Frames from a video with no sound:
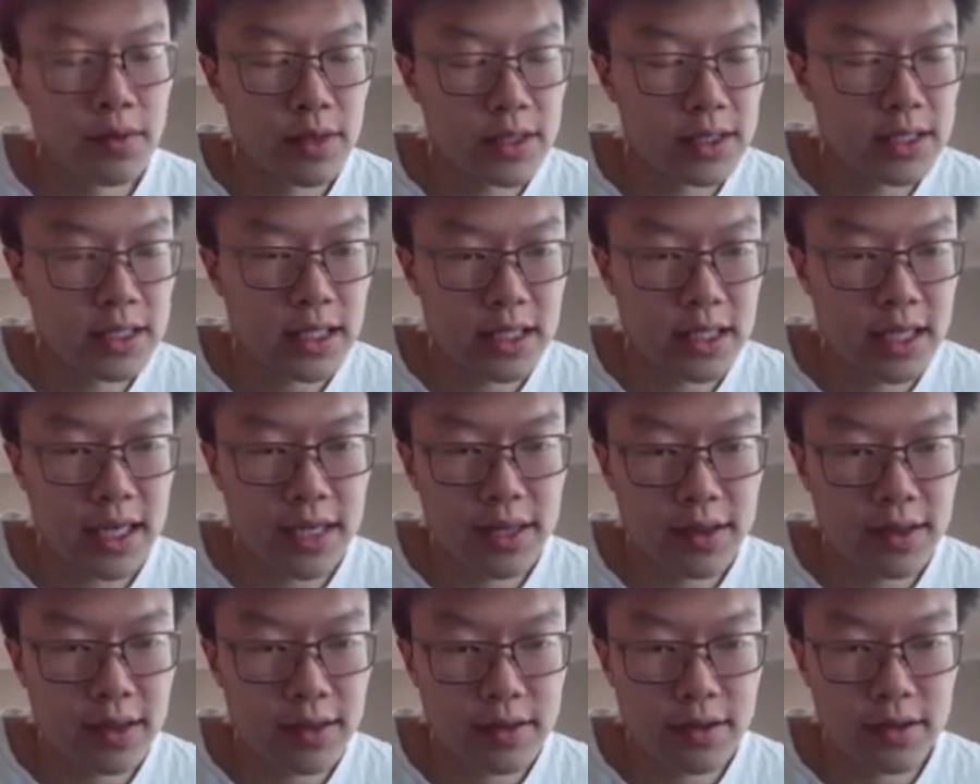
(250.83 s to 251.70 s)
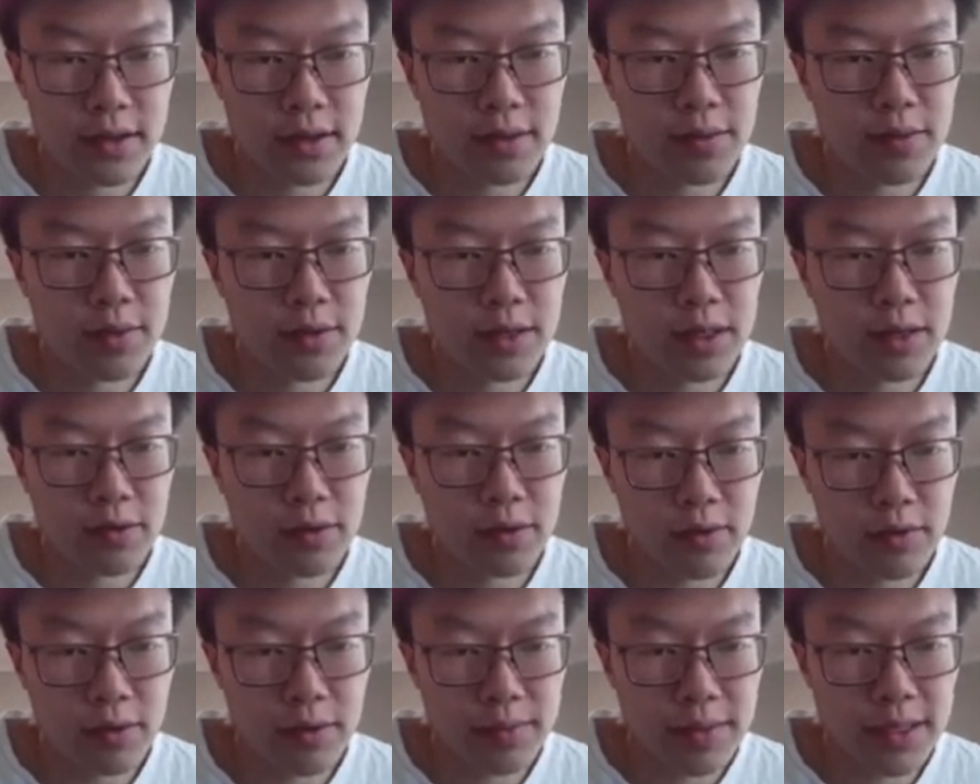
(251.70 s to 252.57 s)
What is the length of the number that
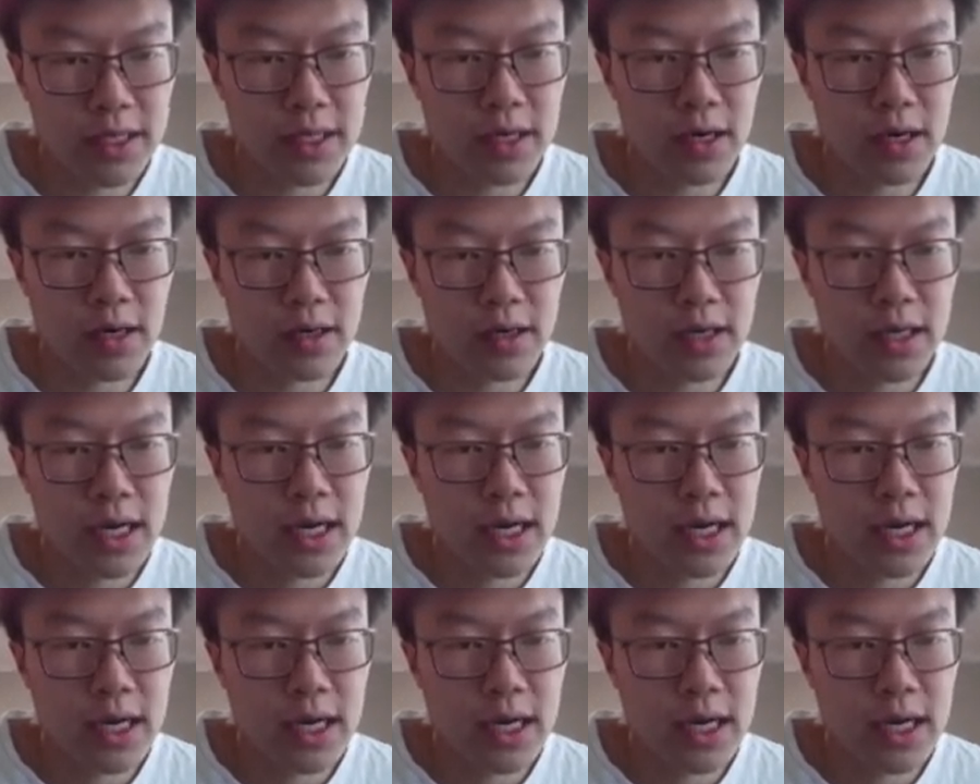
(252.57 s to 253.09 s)
we're repeating on?